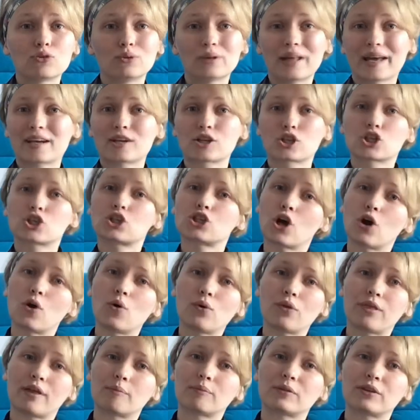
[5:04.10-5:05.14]
like show
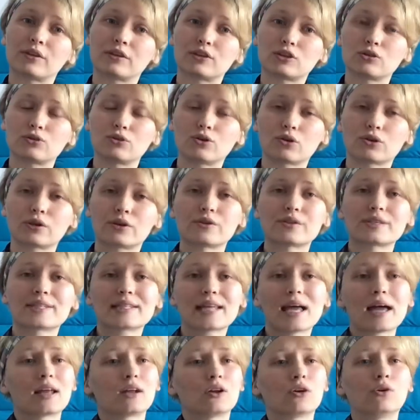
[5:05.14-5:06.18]
them that you don't
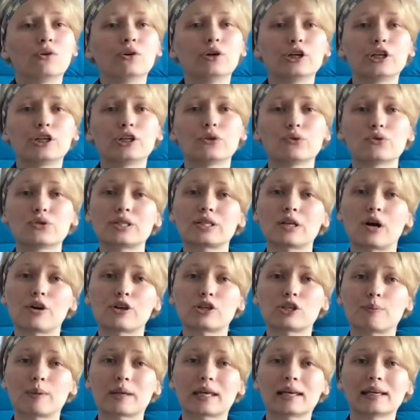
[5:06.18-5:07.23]
understand or you start
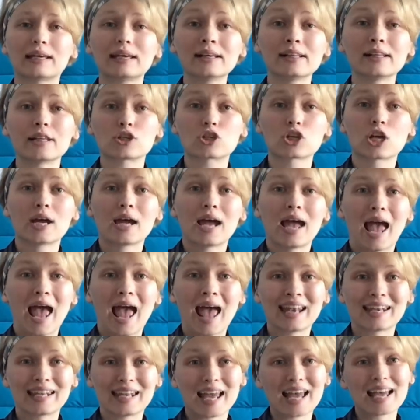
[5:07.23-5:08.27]
speaking english
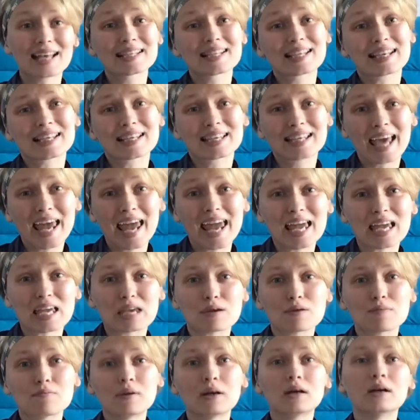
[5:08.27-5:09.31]
and as a
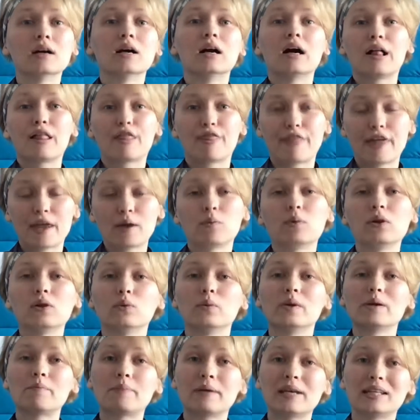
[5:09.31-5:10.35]
game they will
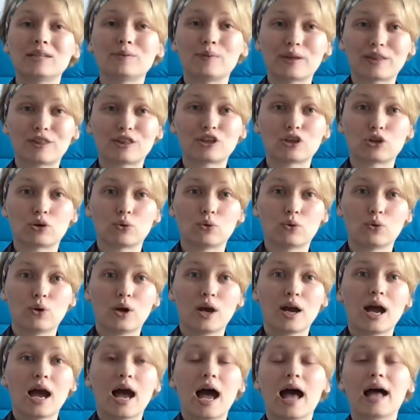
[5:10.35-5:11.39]
repeat with you
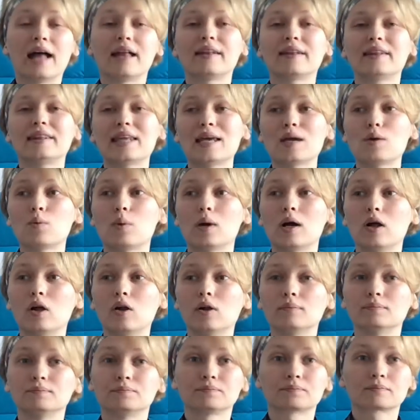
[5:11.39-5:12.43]
and they
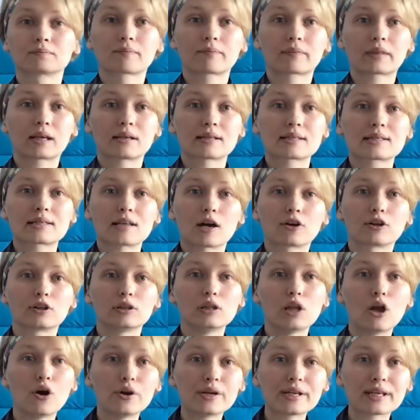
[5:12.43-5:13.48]
will start
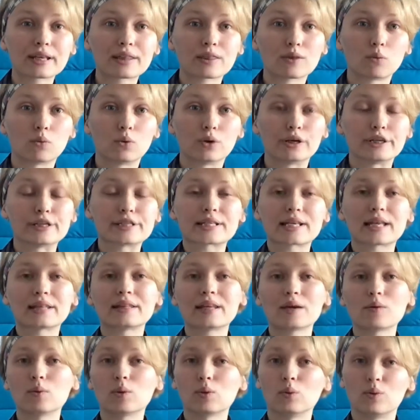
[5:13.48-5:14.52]
learning the words and they
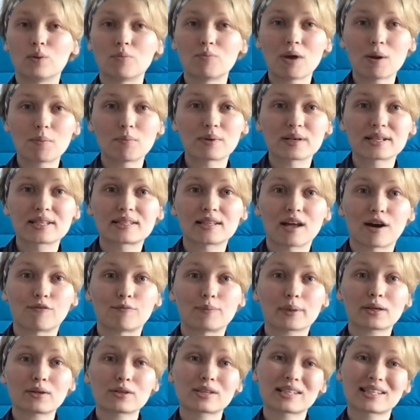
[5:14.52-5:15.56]
will remember stuff
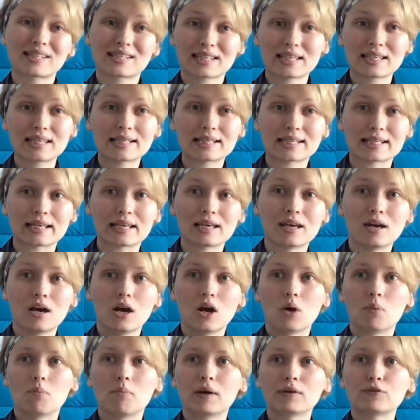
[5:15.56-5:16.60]
because it's easy
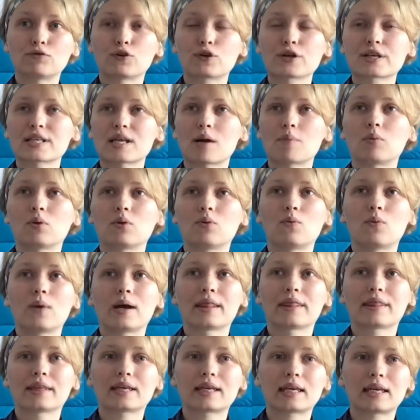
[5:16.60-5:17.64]
but for example, when
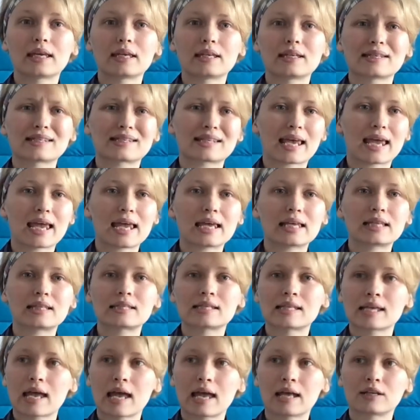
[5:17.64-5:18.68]
the kid is 8,
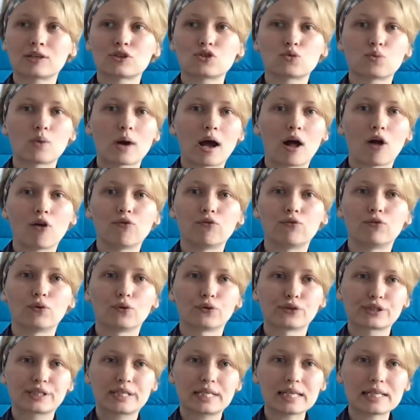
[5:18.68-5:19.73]
10, 12,
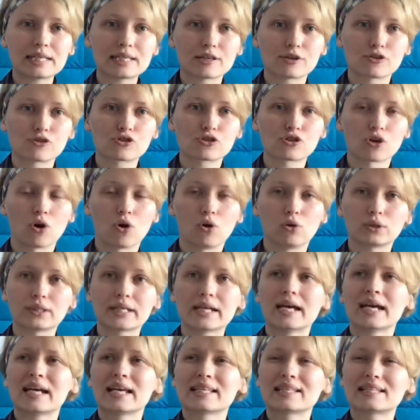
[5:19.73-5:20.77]
14 years old,
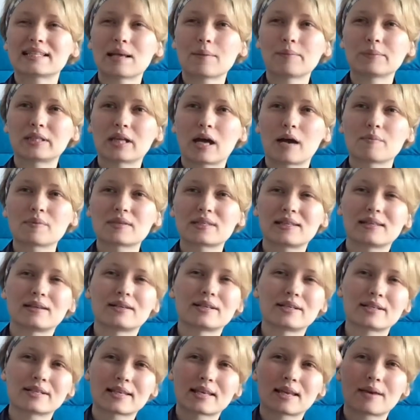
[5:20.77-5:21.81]
sometimes
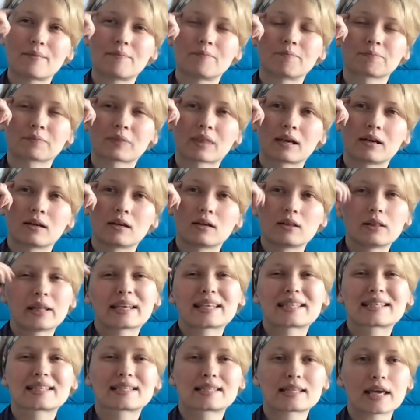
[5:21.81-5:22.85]
there's a like
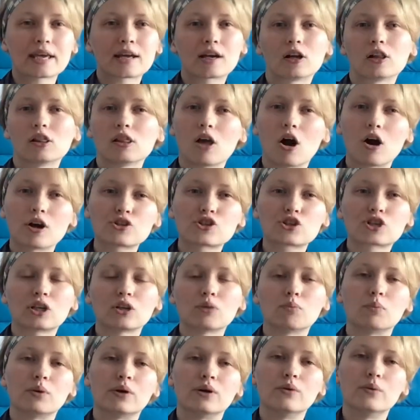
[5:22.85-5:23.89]
psychological
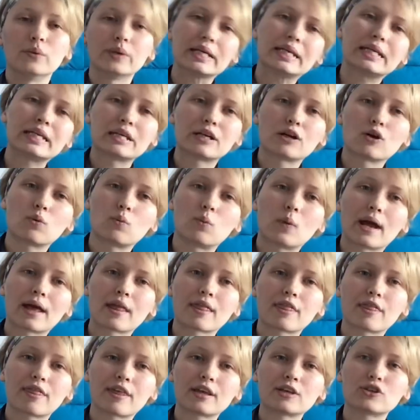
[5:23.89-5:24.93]
barrier
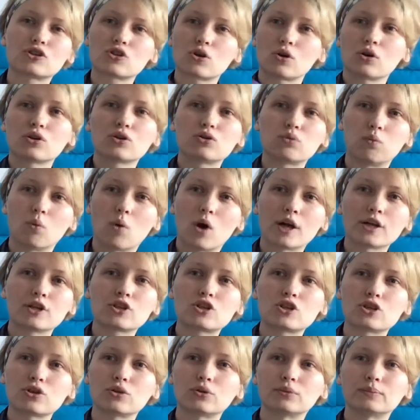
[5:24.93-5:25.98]
when they don't want
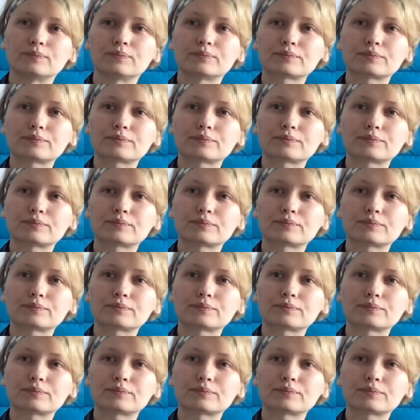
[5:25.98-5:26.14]
to